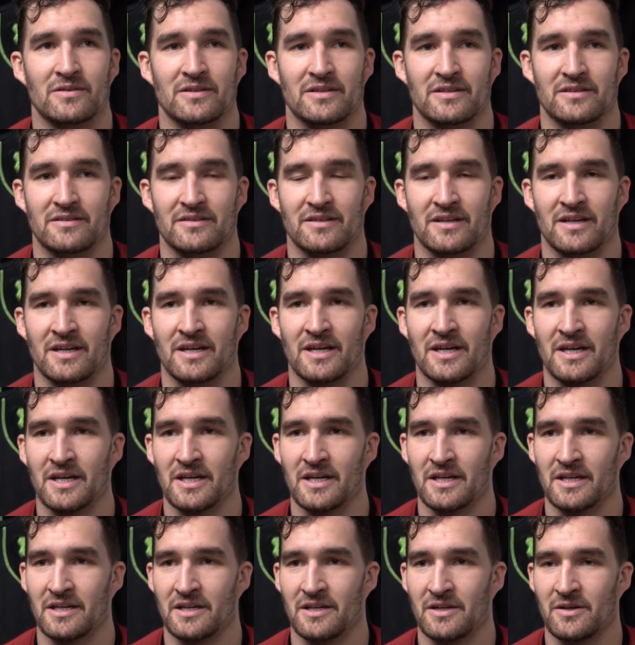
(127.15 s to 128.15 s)
And,
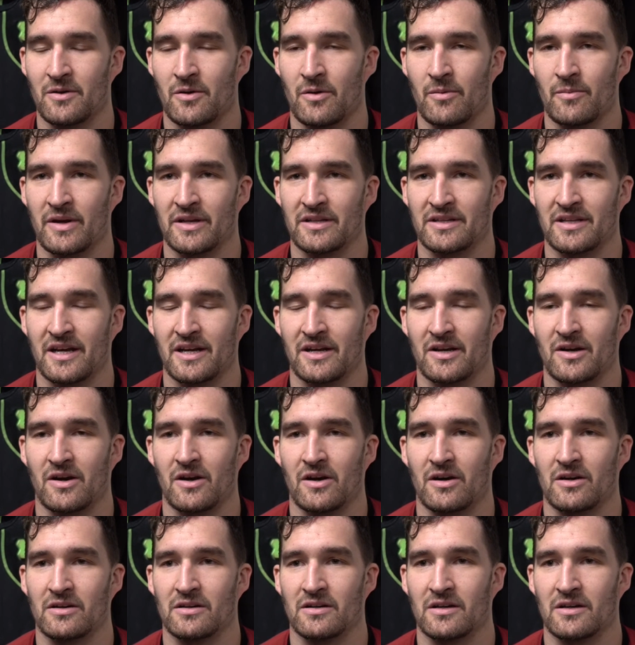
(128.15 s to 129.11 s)
you know, I'll make that call.